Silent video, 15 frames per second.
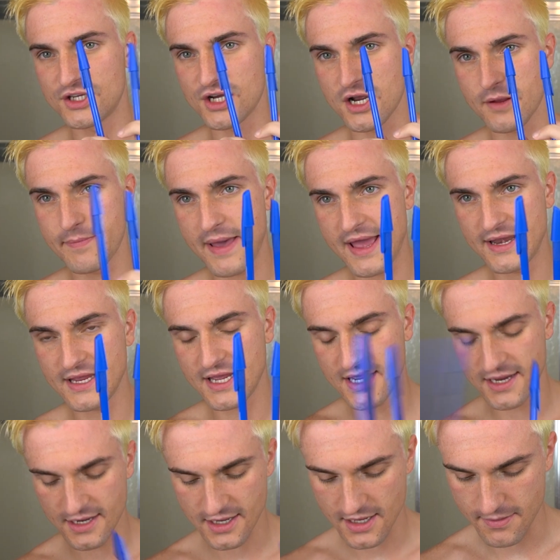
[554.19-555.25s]
took pen
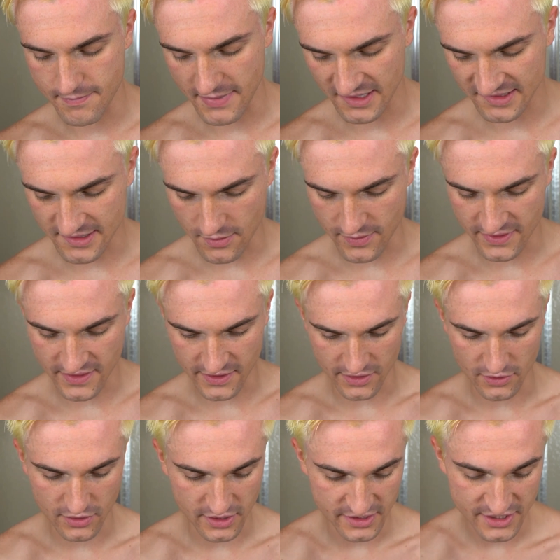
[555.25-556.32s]
ink, mixed it with a
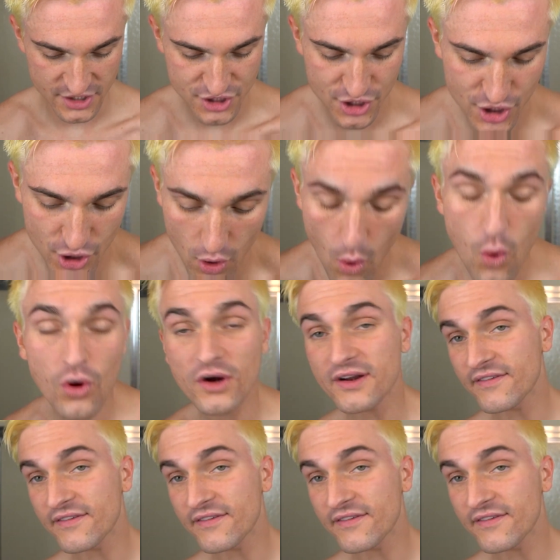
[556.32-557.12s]
little conditioner or